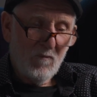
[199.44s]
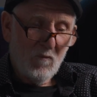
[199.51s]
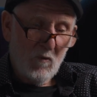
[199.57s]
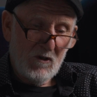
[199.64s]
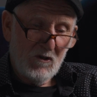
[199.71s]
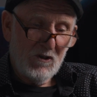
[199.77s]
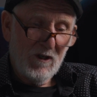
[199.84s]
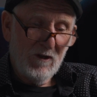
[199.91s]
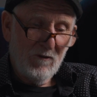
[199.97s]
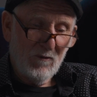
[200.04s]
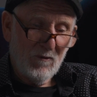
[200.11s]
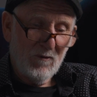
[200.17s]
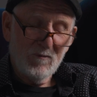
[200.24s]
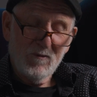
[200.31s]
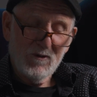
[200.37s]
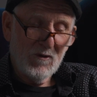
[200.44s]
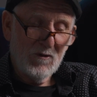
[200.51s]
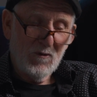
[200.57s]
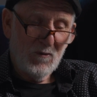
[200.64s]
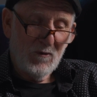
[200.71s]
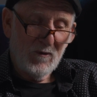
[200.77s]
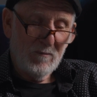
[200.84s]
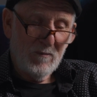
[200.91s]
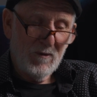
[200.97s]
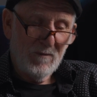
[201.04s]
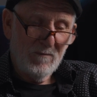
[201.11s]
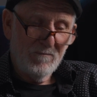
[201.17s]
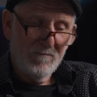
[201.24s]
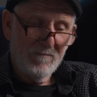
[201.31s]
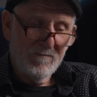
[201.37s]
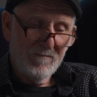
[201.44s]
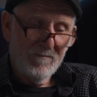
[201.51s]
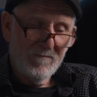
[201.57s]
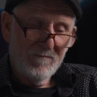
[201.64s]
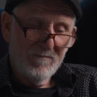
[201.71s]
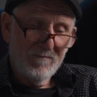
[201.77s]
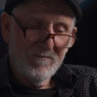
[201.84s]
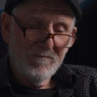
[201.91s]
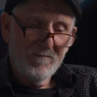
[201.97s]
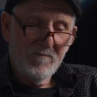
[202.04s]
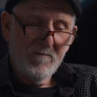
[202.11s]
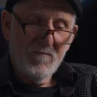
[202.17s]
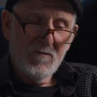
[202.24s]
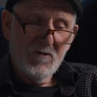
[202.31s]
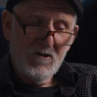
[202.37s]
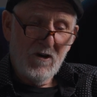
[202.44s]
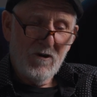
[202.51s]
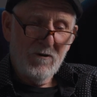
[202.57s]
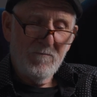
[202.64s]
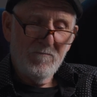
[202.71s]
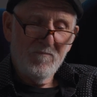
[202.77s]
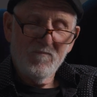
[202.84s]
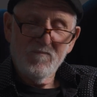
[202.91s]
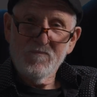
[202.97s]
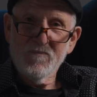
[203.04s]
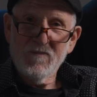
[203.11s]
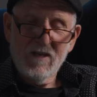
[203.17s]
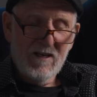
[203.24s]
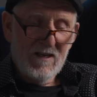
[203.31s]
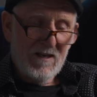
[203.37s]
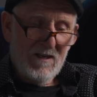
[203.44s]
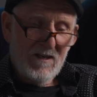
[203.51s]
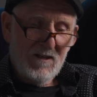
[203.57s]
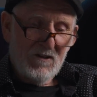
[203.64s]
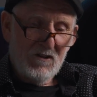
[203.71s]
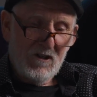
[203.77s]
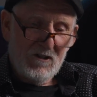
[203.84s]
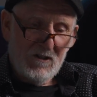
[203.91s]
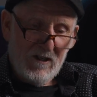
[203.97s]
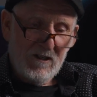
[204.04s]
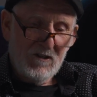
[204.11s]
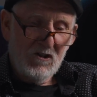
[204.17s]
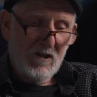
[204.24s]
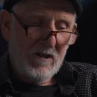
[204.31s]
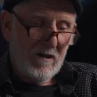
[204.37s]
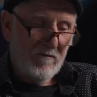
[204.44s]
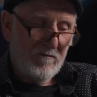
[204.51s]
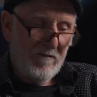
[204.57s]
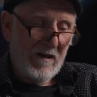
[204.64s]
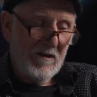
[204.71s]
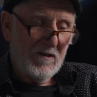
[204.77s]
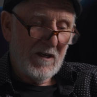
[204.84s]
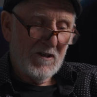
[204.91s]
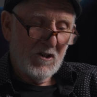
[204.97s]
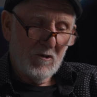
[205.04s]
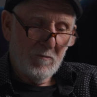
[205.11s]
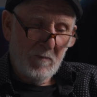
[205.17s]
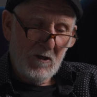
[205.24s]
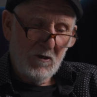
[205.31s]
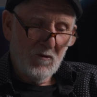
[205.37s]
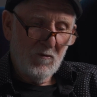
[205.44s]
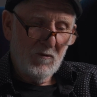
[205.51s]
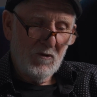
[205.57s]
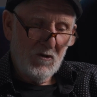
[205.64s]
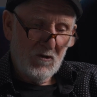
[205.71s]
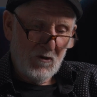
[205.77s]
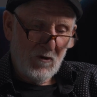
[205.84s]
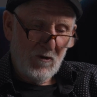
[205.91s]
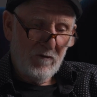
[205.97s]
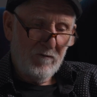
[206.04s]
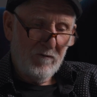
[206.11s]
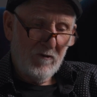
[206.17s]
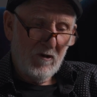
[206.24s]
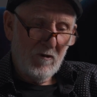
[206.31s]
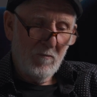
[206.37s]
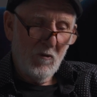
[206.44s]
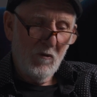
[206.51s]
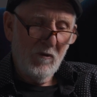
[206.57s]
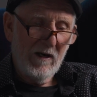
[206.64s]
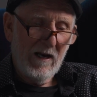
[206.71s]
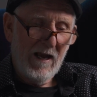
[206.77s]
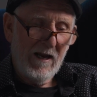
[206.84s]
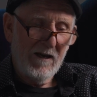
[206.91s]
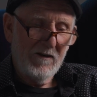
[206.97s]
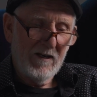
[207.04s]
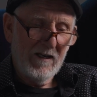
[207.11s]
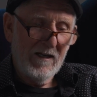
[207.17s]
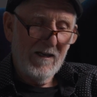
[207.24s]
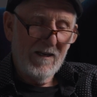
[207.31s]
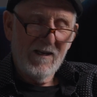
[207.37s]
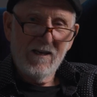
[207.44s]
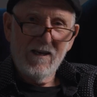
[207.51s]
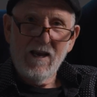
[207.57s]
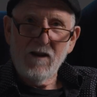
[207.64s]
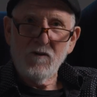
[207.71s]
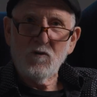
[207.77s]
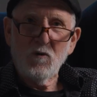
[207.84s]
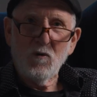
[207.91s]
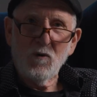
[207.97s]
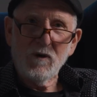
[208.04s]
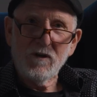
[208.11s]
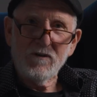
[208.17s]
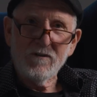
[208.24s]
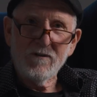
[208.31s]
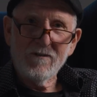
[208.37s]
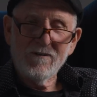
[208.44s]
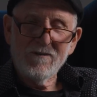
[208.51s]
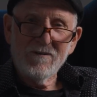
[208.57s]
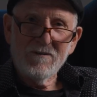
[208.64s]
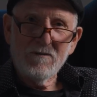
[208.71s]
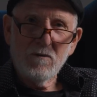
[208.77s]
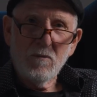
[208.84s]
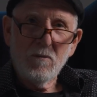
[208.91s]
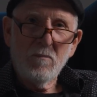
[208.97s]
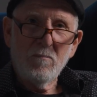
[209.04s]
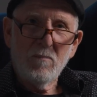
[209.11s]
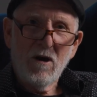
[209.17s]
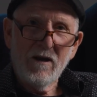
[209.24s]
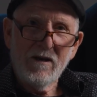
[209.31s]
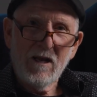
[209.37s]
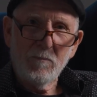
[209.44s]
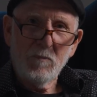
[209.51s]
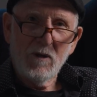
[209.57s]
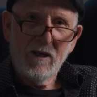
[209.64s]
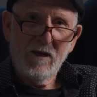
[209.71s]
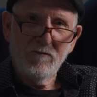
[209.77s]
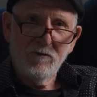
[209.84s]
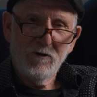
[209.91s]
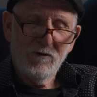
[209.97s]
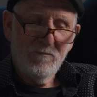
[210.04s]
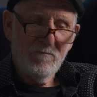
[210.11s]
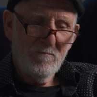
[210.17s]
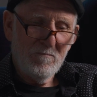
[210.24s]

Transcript: which she thought was adorable. So she said she'd invent a special dessert for the moon landing and call it pineapple heaven.